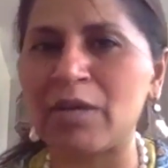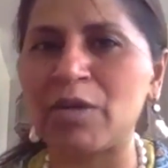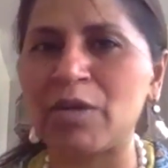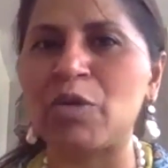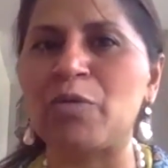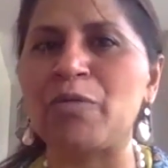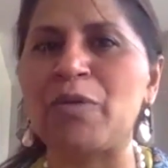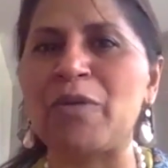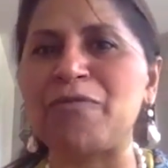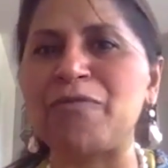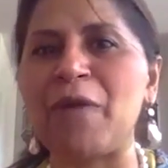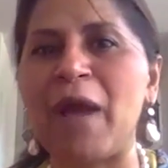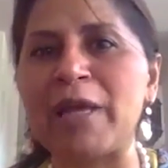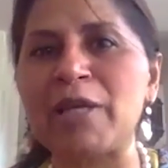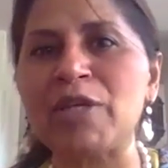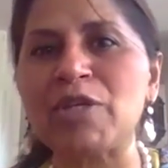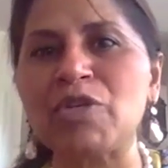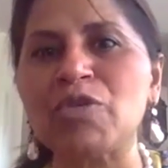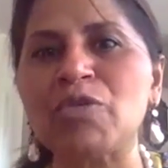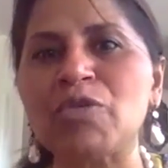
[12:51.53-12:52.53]
you know, we
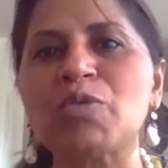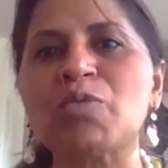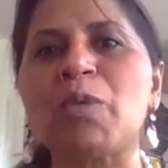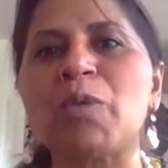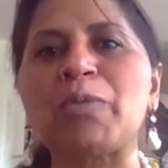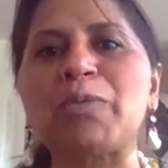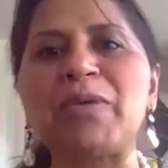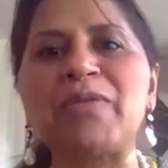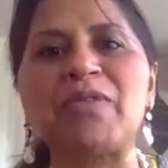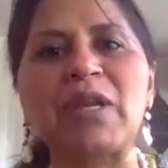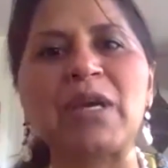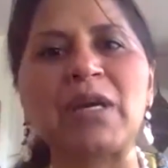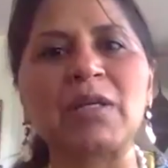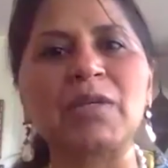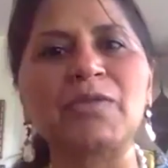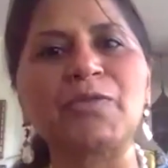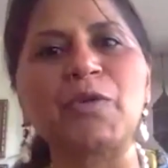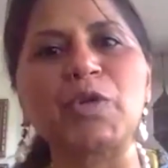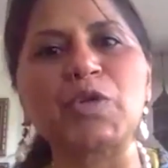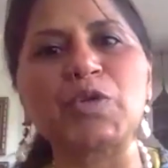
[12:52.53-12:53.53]
fine tune what we've learned
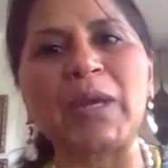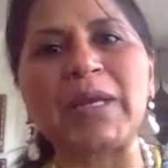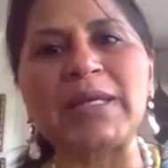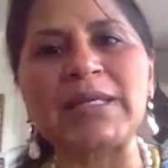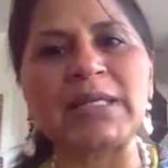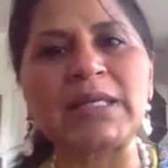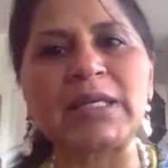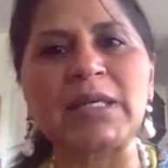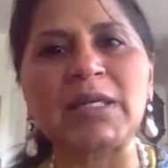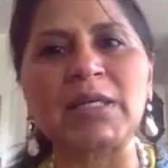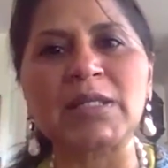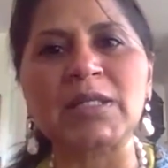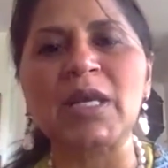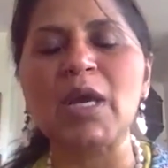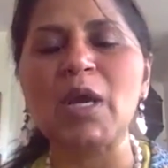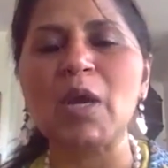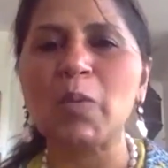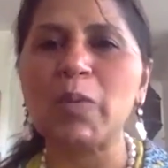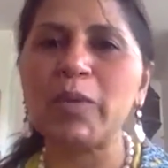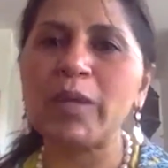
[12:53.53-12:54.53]
for 20 years
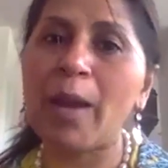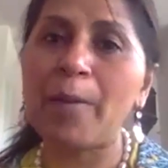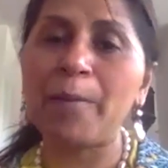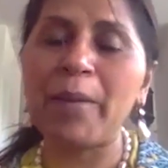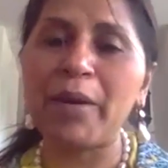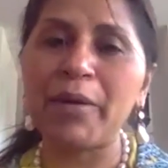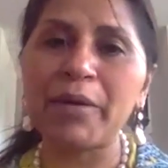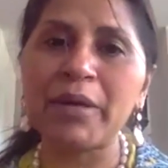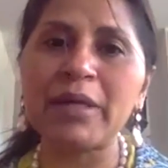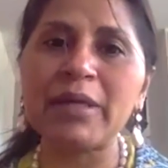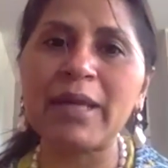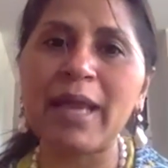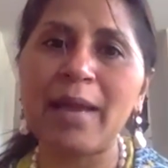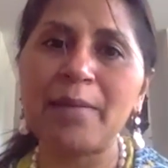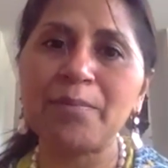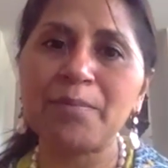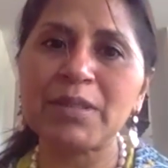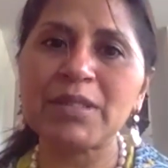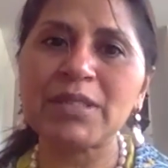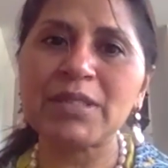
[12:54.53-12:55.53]
with our American
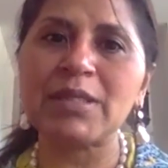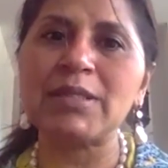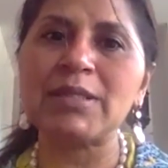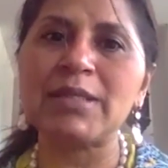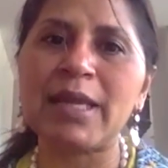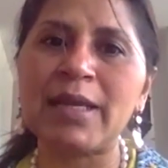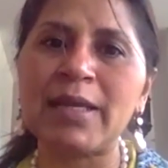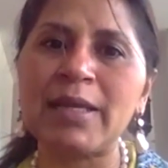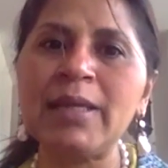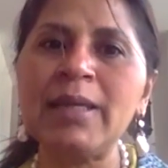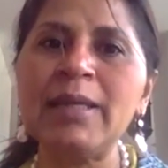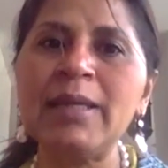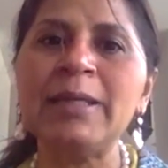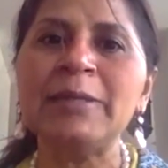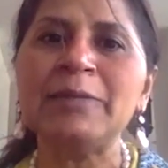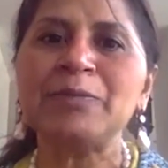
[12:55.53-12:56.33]
campus in Delhi.